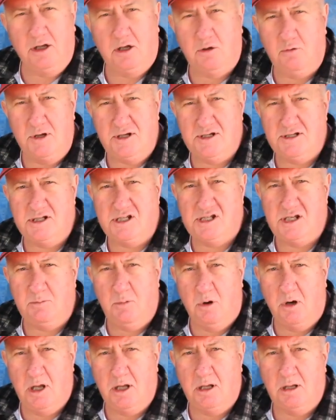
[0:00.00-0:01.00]
questions in
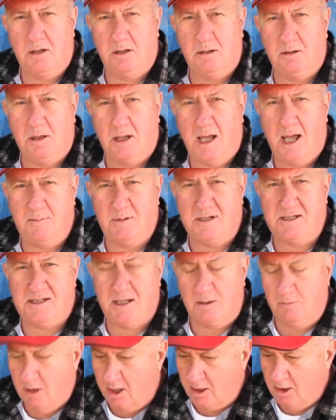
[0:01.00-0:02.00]
my
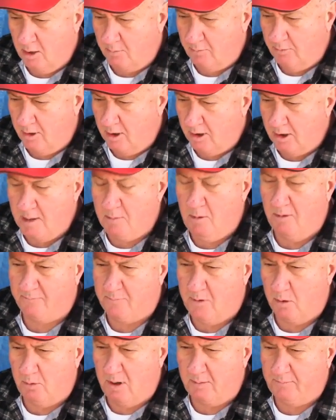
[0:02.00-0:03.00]
ABC radio program off
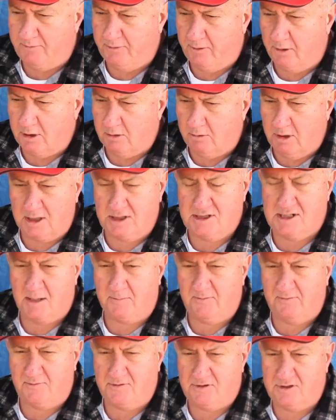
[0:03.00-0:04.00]
my website
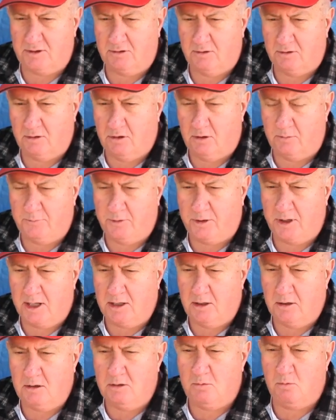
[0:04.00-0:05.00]
gregjamesfishing.com.au,
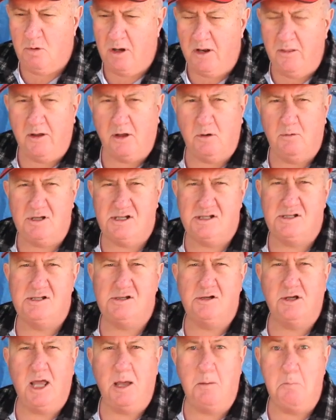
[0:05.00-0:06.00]
and one of the questions
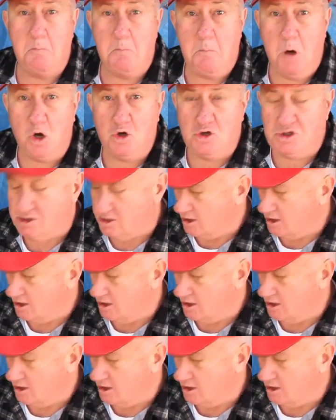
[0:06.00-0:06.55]
I get most